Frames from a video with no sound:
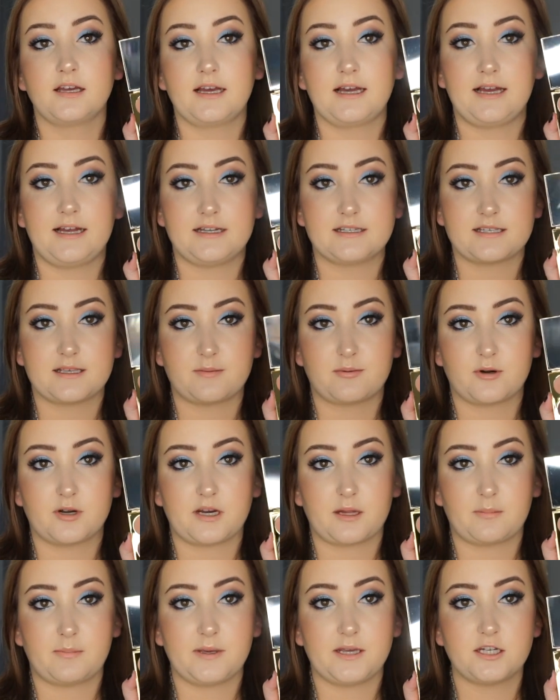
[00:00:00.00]
Has a
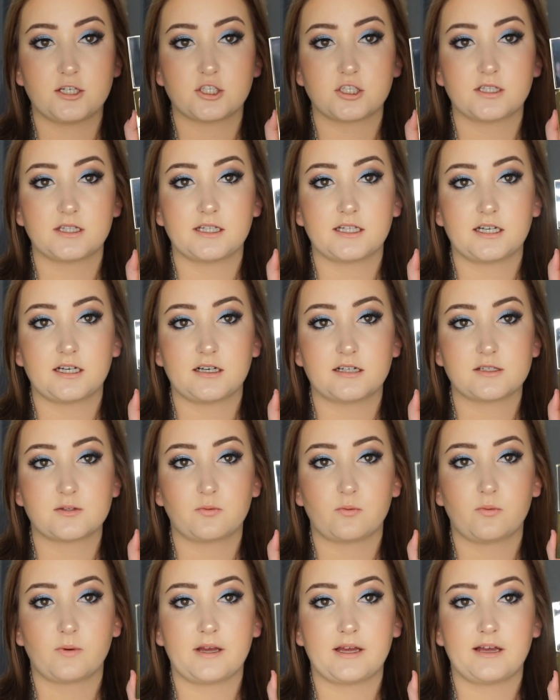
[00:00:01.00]
pretty peach in there as
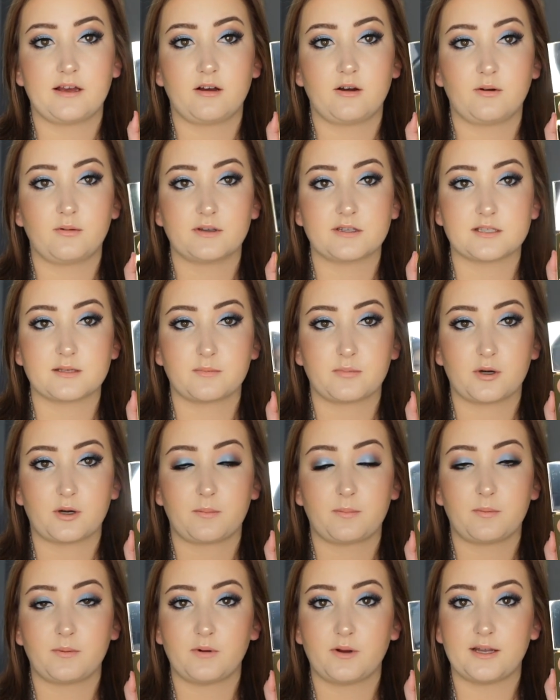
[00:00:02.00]
well with some
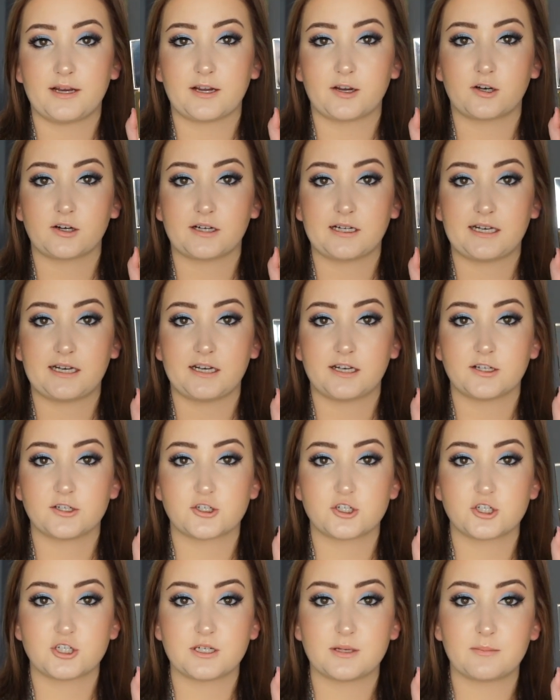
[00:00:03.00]
purple and a green
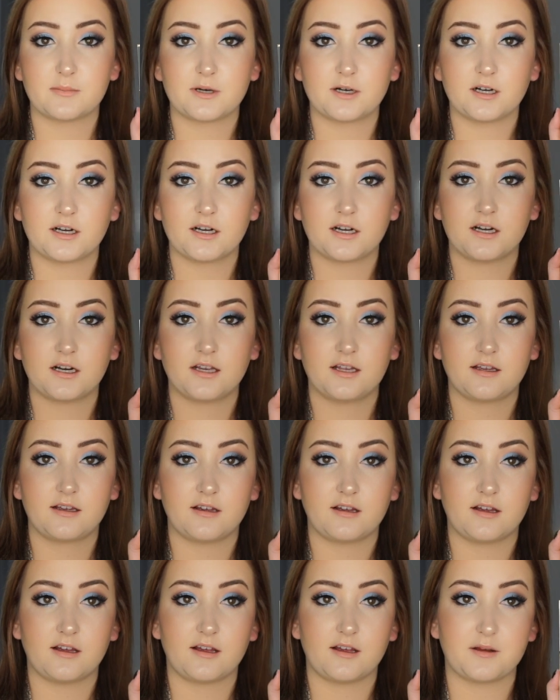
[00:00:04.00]
shimmer.
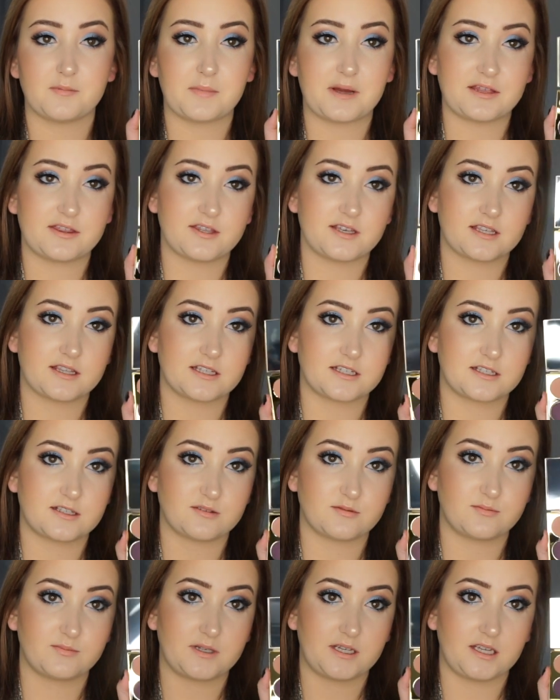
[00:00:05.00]
I think
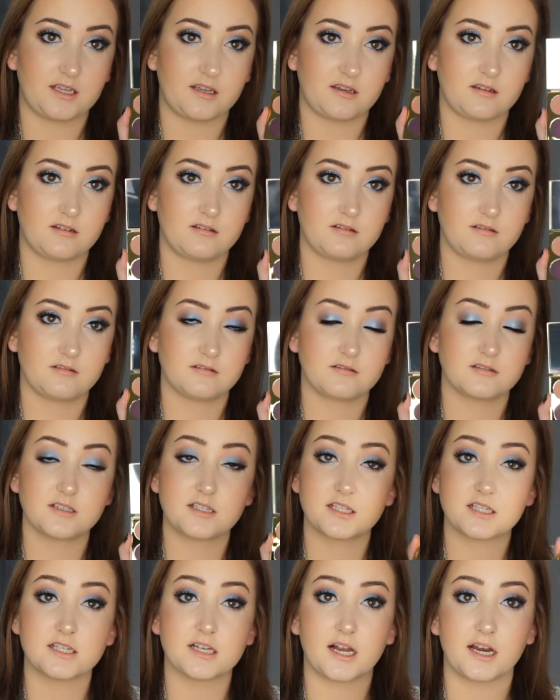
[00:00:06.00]
this would be
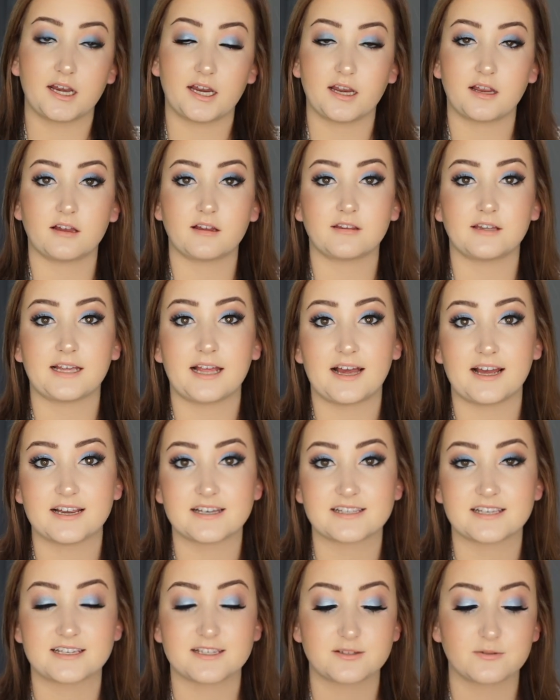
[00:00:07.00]
stunning on the
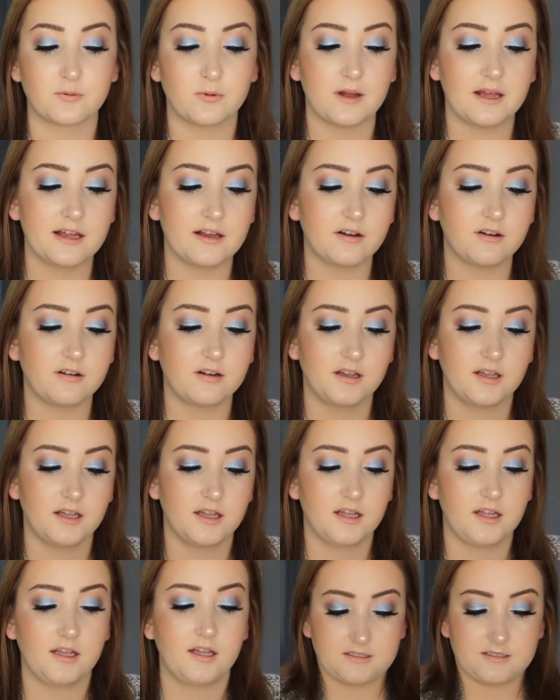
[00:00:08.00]
eyes as well.
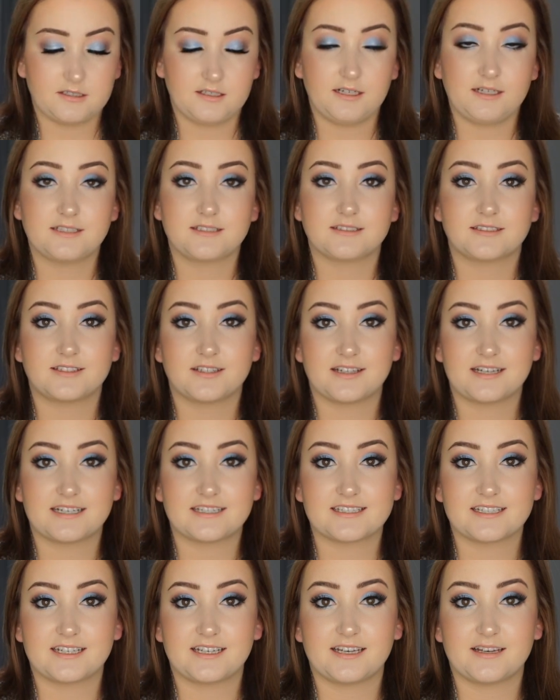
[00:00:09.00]
Okay, so
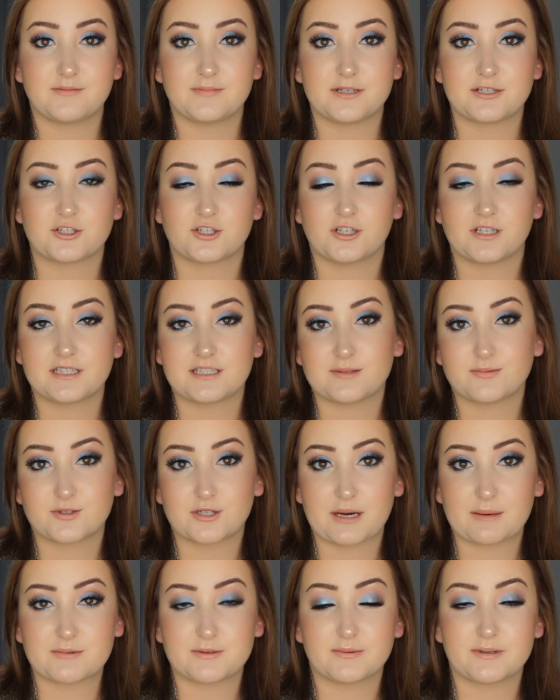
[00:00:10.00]
that is it. Be sure and
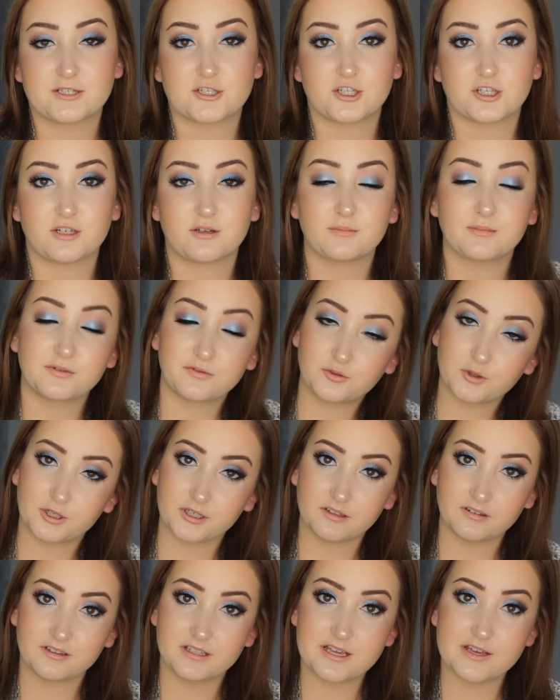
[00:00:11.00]
subscribe to my channel before
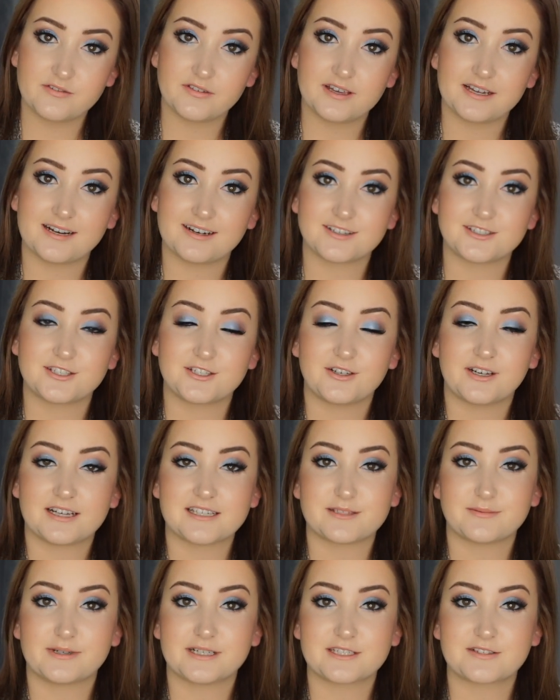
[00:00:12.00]
you leave, and I'll see you
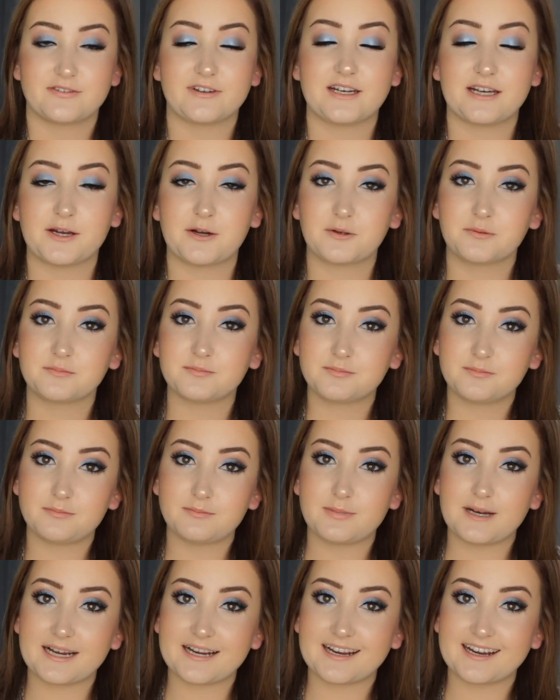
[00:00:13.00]
guys in the next video.
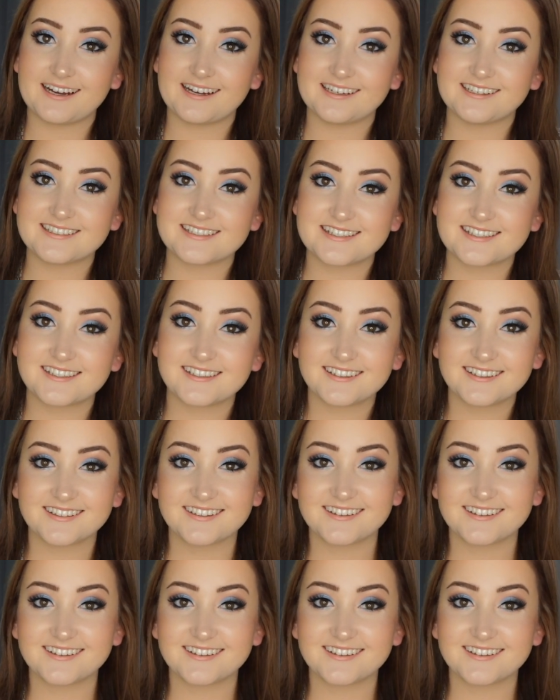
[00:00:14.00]
Bye guys!